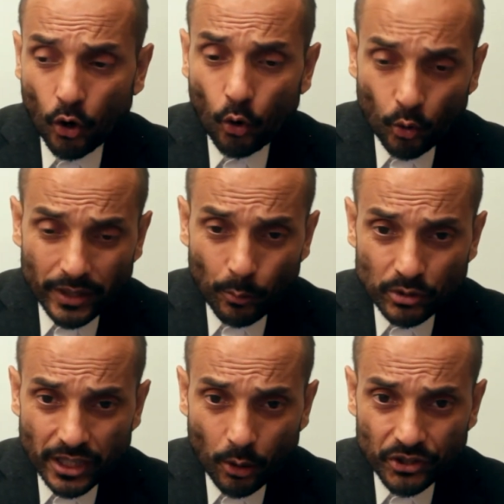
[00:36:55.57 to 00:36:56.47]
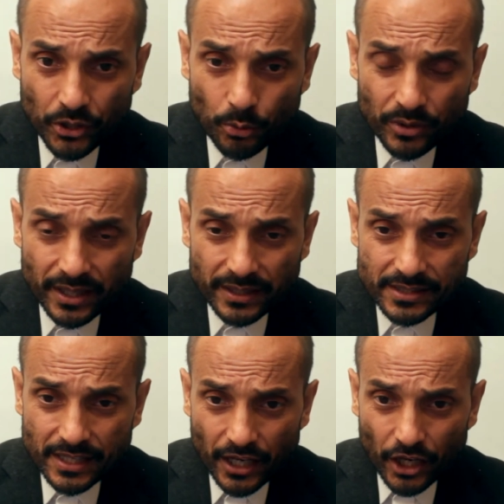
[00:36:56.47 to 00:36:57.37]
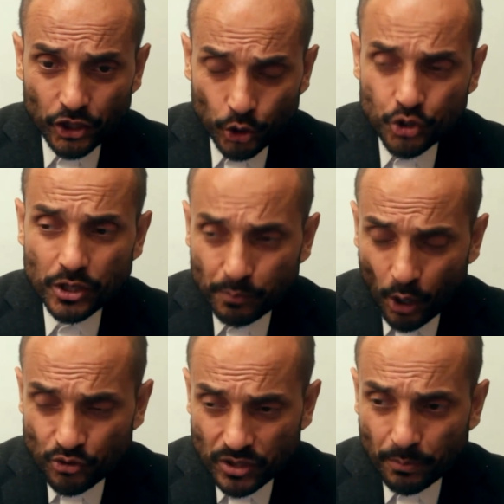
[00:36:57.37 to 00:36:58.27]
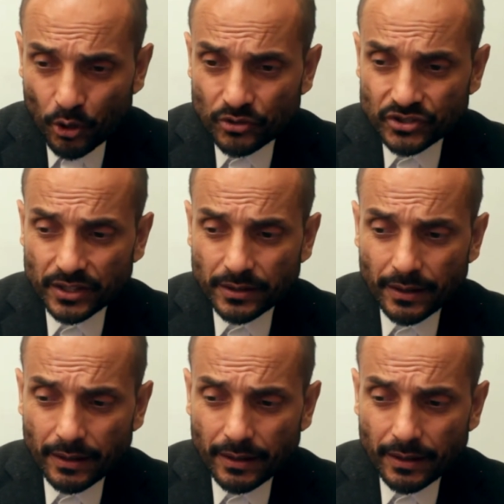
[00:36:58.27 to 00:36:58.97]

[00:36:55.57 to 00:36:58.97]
or they will tell you that you should approach the person.